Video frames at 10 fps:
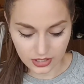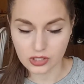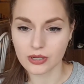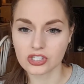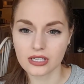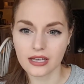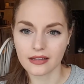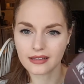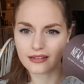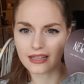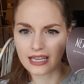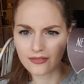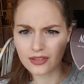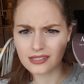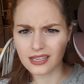especially they
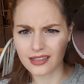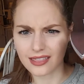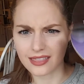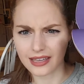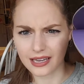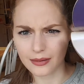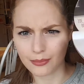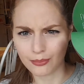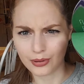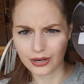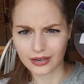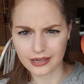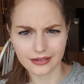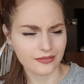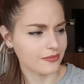gave you this like thick
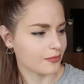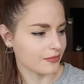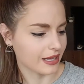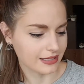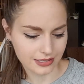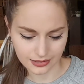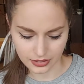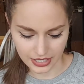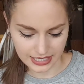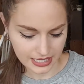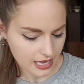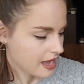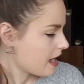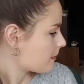book. That's crazy.